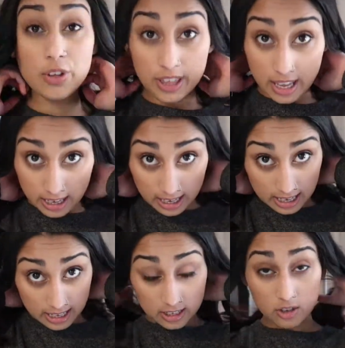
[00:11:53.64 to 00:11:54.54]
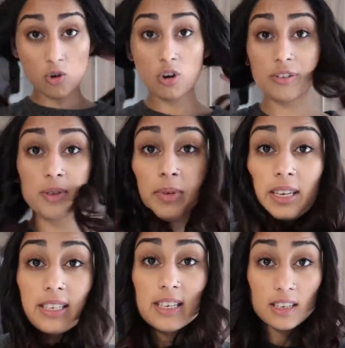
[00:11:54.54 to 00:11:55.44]
That is, all of the
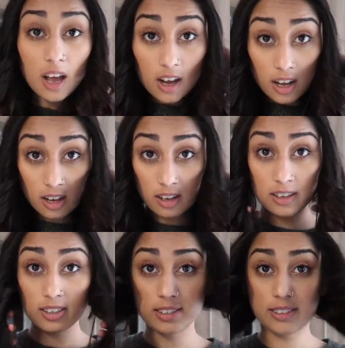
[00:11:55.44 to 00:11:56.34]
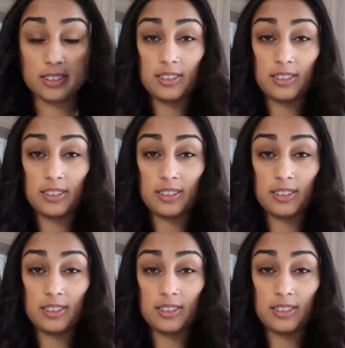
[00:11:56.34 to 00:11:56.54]
pieces are curled